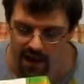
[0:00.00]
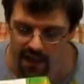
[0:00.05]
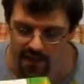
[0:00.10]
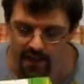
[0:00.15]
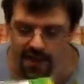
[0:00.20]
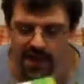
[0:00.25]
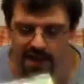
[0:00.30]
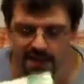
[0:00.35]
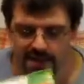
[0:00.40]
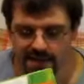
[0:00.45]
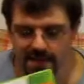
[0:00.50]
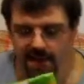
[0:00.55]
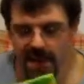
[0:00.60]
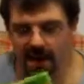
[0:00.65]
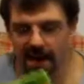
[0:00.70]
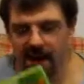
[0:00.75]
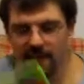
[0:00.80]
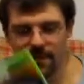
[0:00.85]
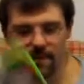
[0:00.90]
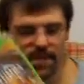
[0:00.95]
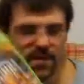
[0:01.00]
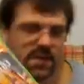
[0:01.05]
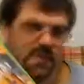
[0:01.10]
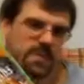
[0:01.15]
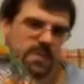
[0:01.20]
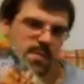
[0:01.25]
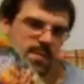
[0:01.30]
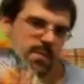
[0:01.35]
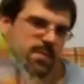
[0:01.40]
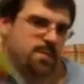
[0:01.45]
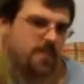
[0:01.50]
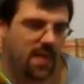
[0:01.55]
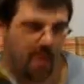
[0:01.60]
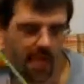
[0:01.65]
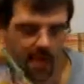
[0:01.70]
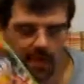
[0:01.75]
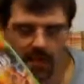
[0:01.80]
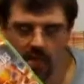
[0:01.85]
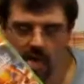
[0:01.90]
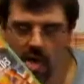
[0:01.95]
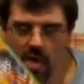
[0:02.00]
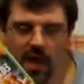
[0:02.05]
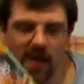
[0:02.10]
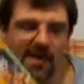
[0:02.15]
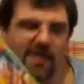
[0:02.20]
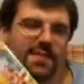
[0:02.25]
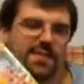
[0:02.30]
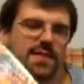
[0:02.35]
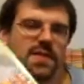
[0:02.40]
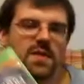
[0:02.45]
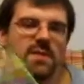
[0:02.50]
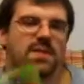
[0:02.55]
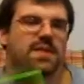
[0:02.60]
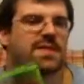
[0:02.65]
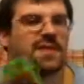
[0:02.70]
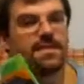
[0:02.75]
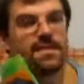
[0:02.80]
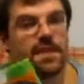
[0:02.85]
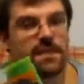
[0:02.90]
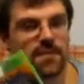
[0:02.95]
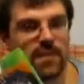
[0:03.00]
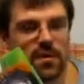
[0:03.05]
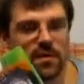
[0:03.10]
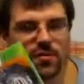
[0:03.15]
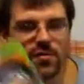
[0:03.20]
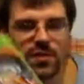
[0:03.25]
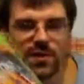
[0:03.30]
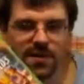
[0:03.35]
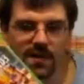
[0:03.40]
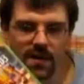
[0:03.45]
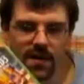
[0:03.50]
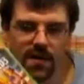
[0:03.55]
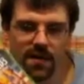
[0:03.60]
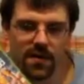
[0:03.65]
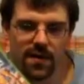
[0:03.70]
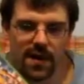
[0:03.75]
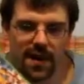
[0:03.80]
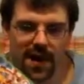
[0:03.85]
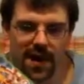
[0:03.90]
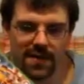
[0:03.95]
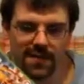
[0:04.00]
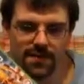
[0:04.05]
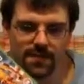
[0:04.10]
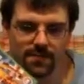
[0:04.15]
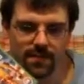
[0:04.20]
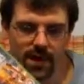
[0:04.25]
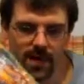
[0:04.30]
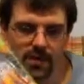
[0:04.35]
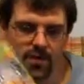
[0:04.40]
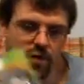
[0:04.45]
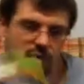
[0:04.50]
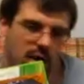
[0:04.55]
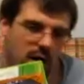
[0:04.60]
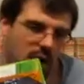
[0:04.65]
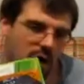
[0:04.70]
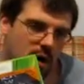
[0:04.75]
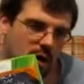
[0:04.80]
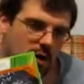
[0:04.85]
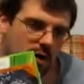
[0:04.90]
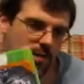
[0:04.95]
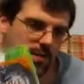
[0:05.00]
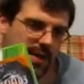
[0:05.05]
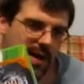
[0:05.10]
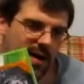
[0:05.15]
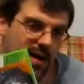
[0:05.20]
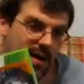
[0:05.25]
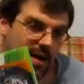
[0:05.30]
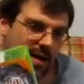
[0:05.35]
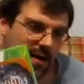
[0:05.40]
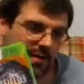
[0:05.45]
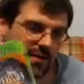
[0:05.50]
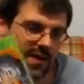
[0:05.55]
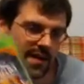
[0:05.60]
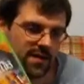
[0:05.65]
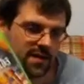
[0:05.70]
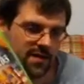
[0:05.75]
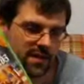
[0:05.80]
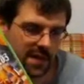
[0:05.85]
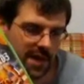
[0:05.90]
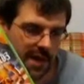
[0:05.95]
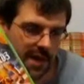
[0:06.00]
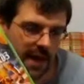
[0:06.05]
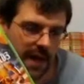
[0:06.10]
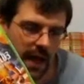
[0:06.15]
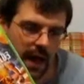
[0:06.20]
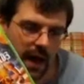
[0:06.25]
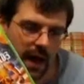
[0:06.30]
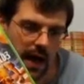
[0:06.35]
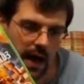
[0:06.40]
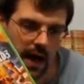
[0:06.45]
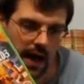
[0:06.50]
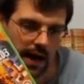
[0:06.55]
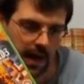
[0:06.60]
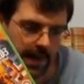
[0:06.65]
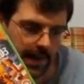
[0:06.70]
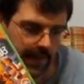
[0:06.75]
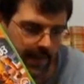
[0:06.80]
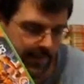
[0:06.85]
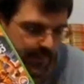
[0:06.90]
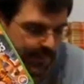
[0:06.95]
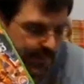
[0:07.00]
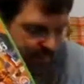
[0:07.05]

This this specific version though has a much harder barrier of entry, because